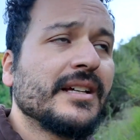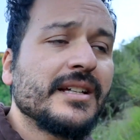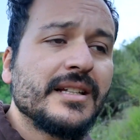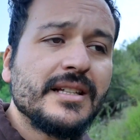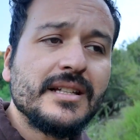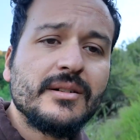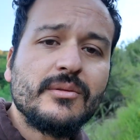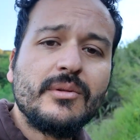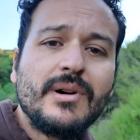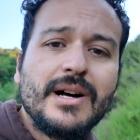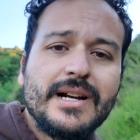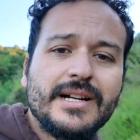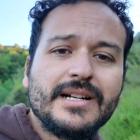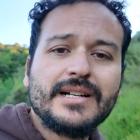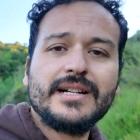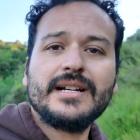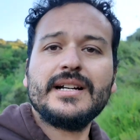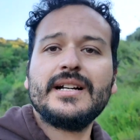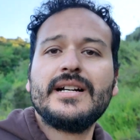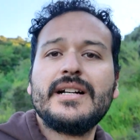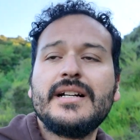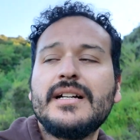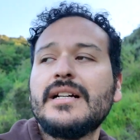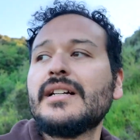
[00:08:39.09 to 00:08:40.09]
the water
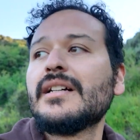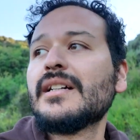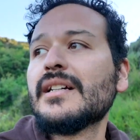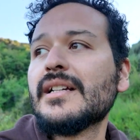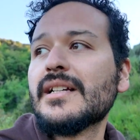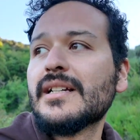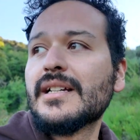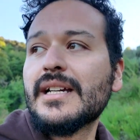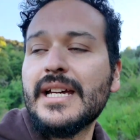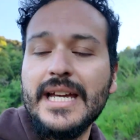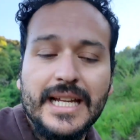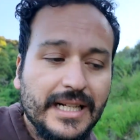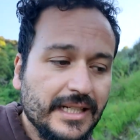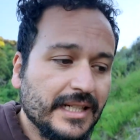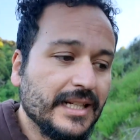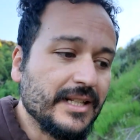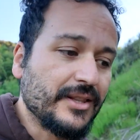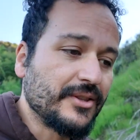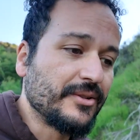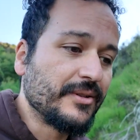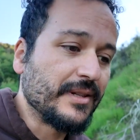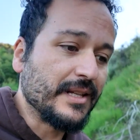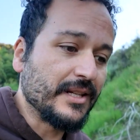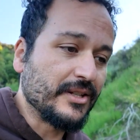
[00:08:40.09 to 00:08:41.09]
can get
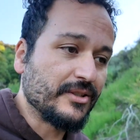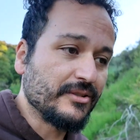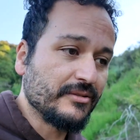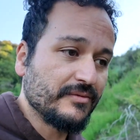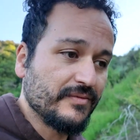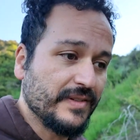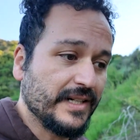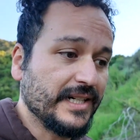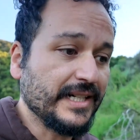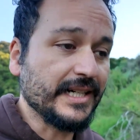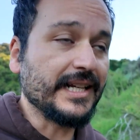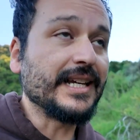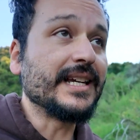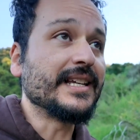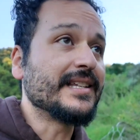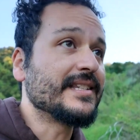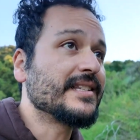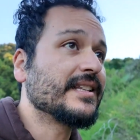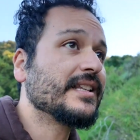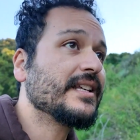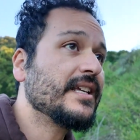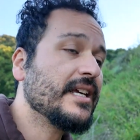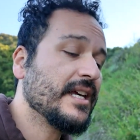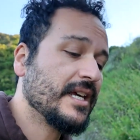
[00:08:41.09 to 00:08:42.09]
through the shoe very
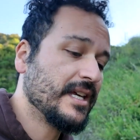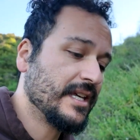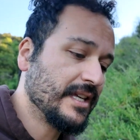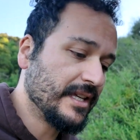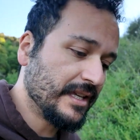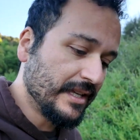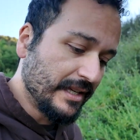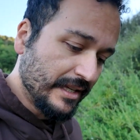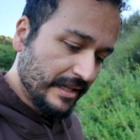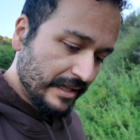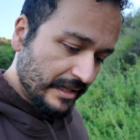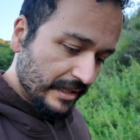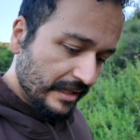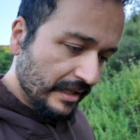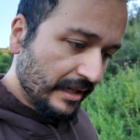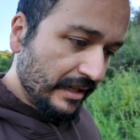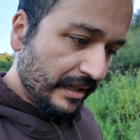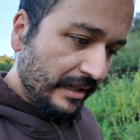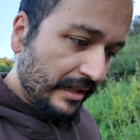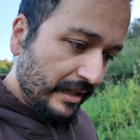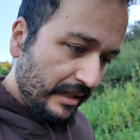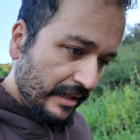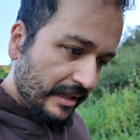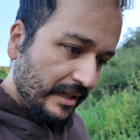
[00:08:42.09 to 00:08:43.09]
easily,
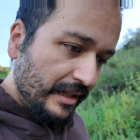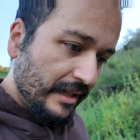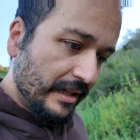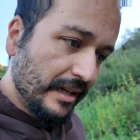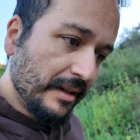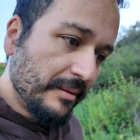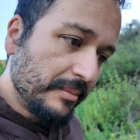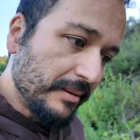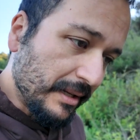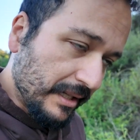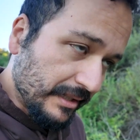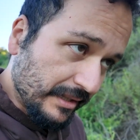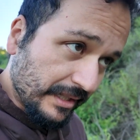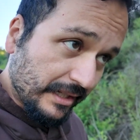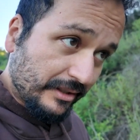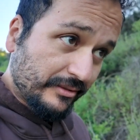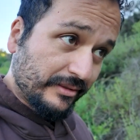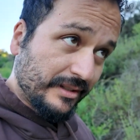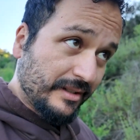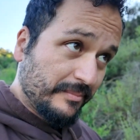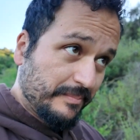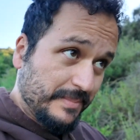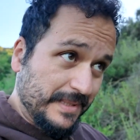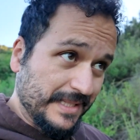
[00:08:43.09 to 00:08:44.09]
and the
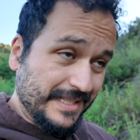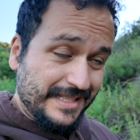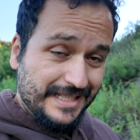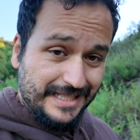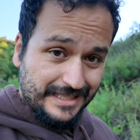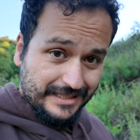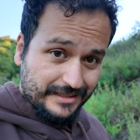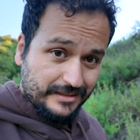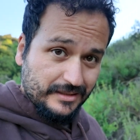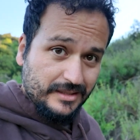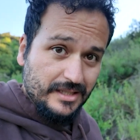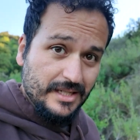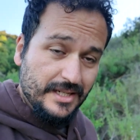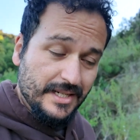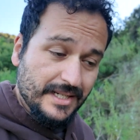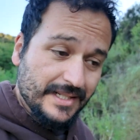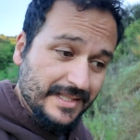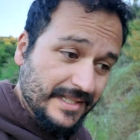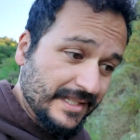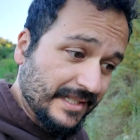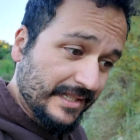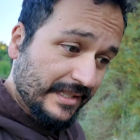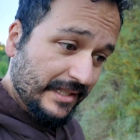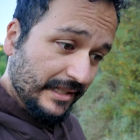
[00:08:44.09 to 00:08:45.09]
grip is like
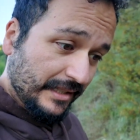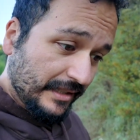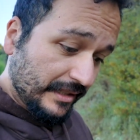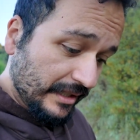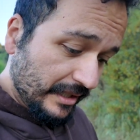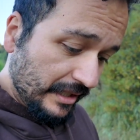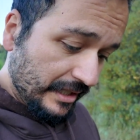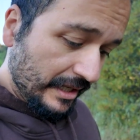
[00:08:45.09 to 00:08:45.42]
non-existent.